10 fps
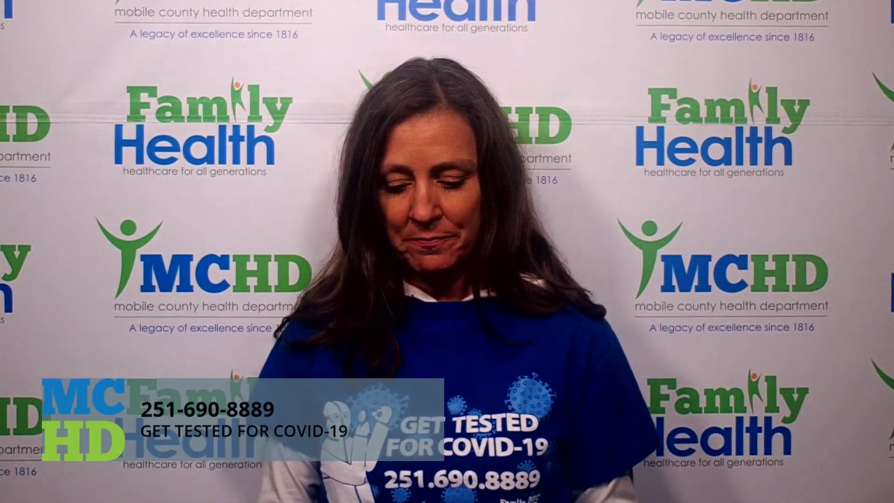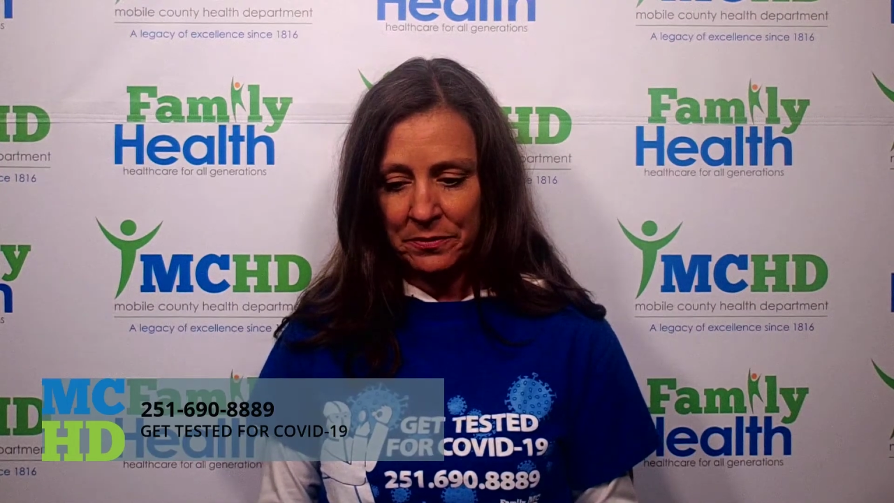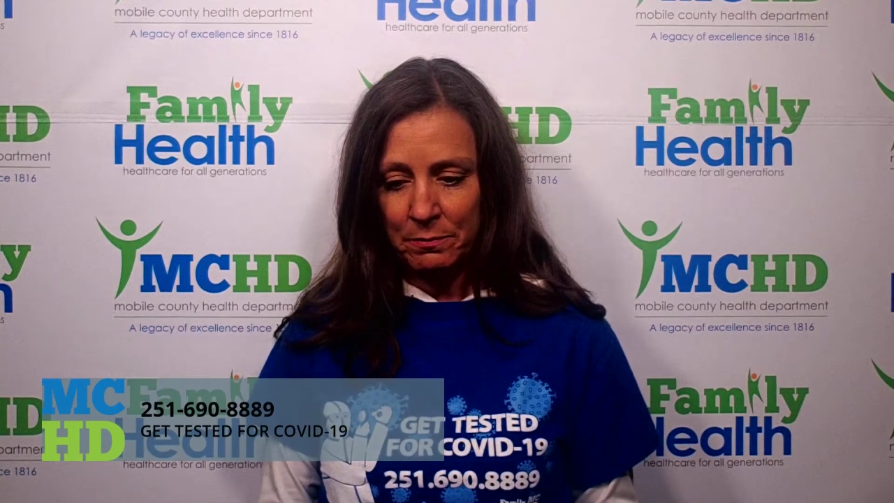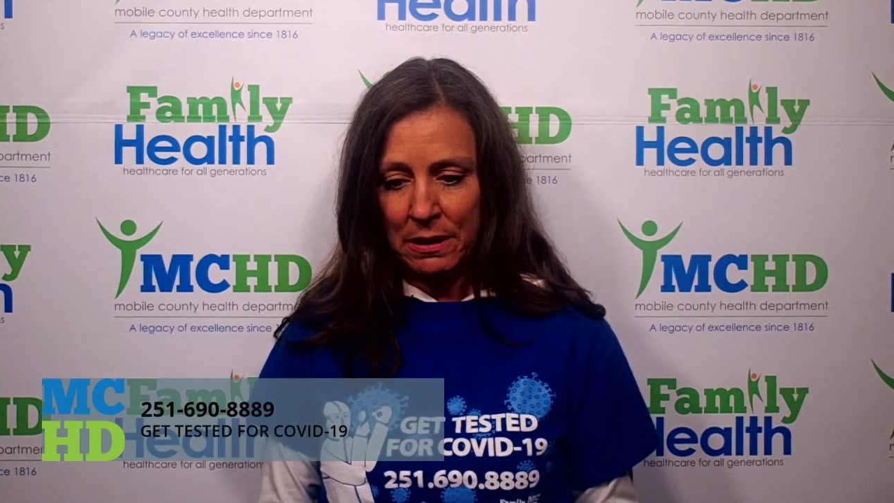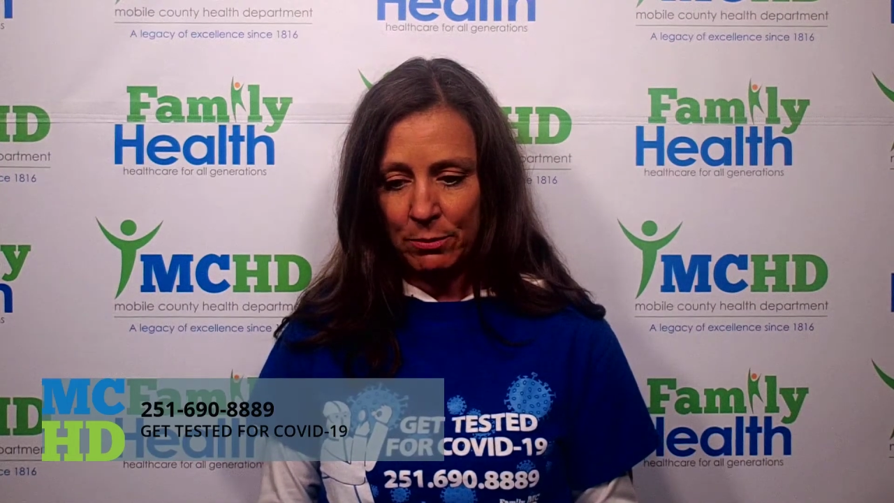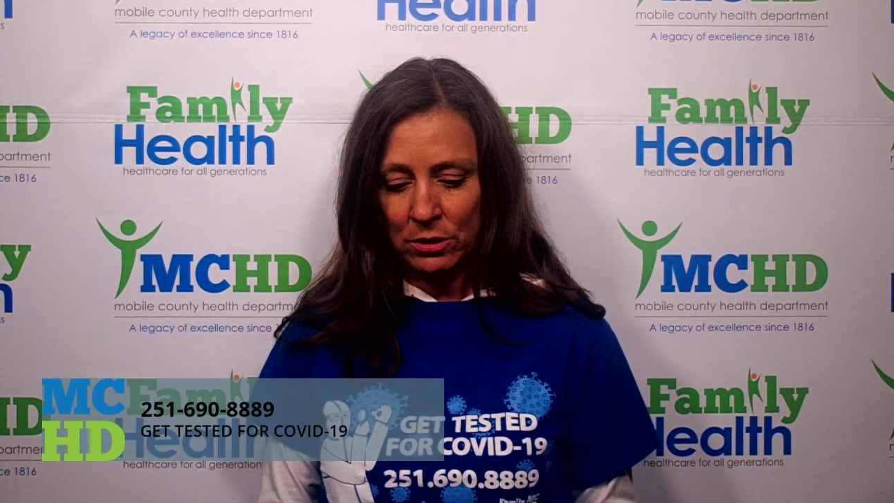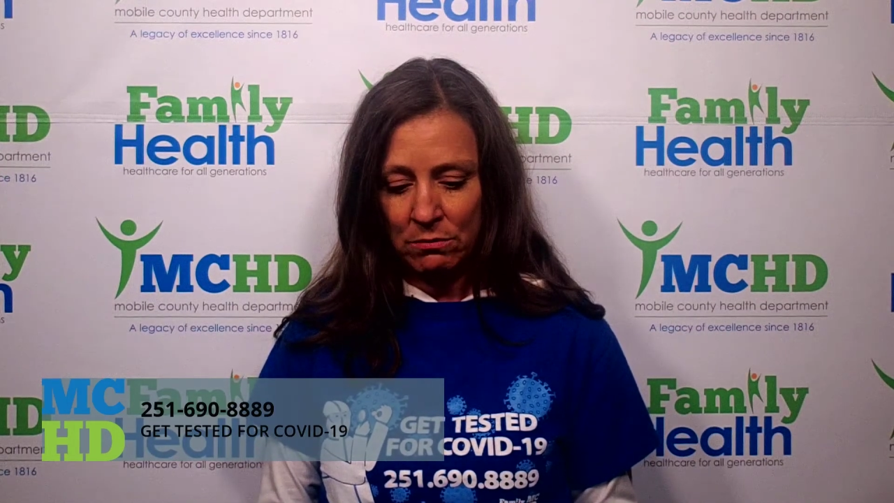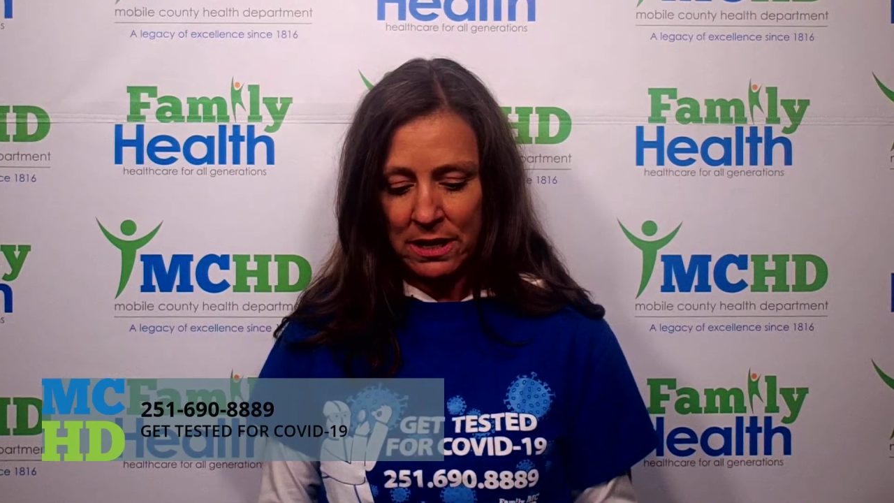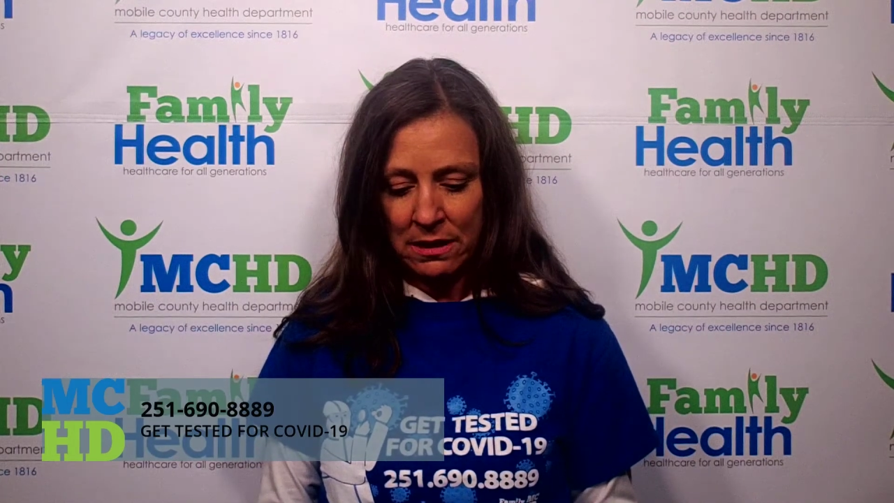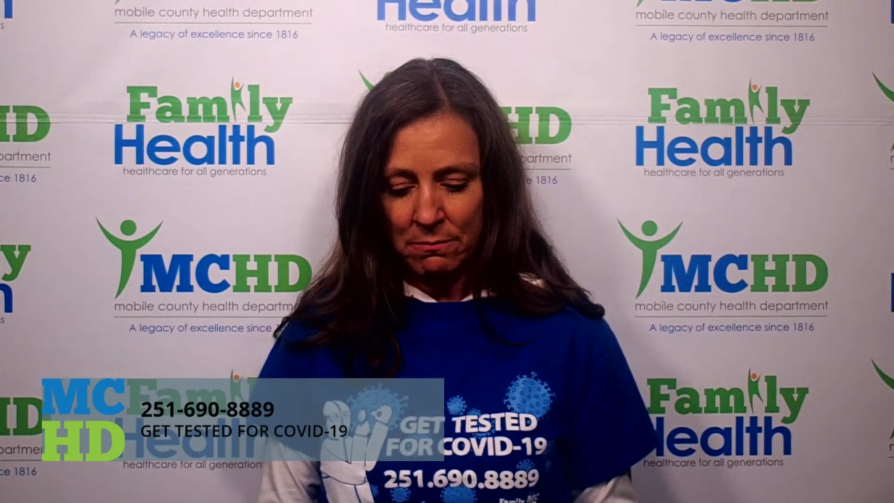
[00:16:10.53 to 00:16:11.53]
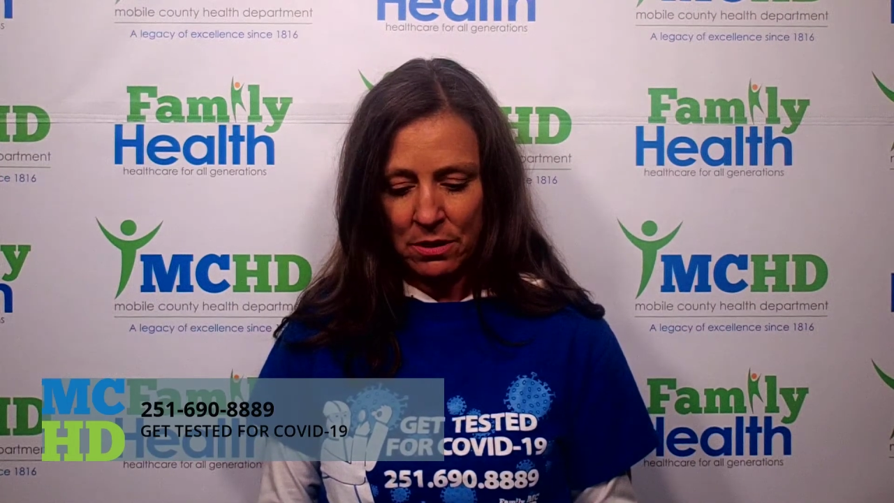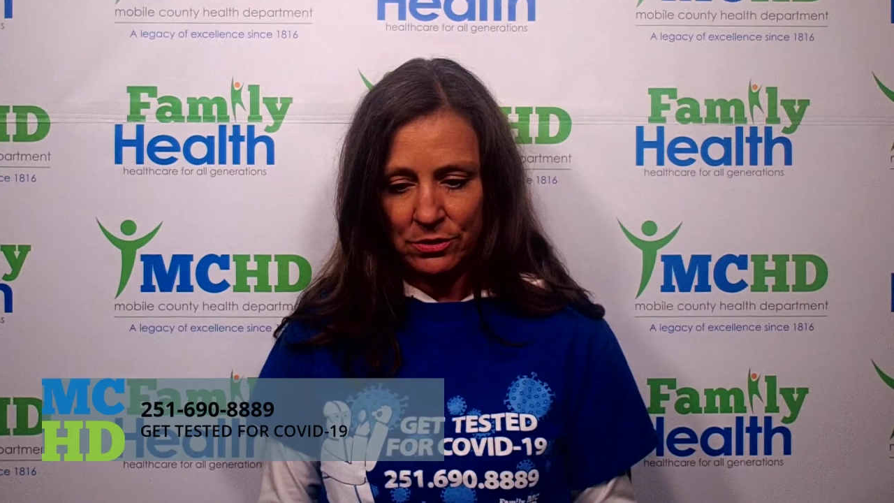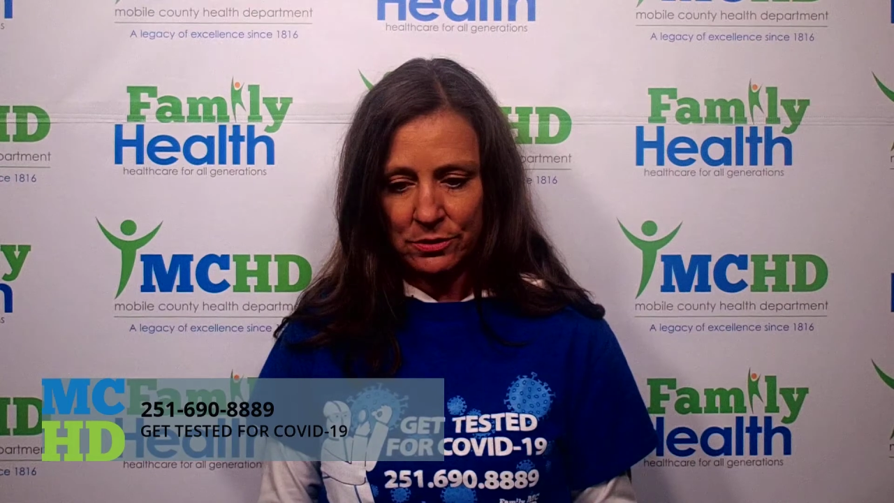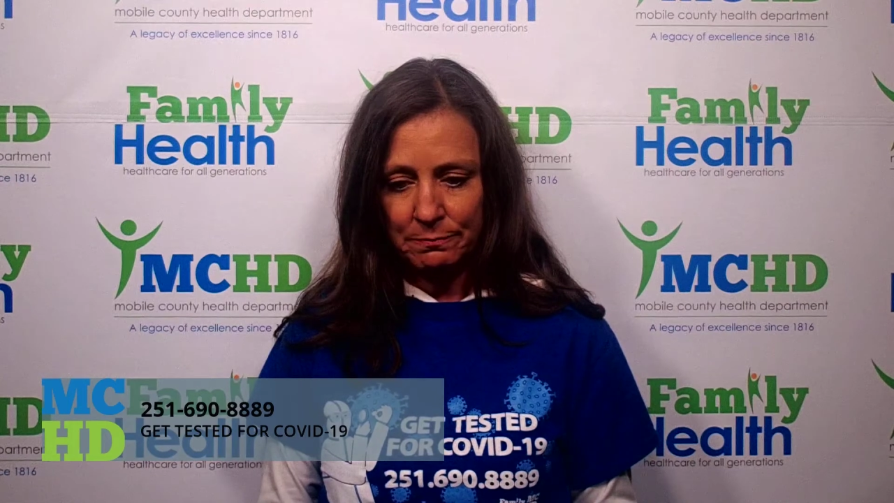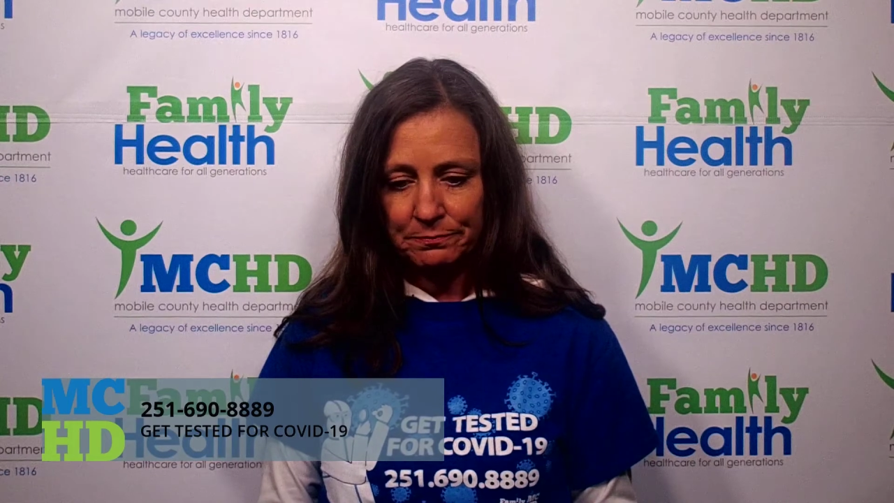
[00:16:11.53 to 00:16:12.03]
the people who need it most.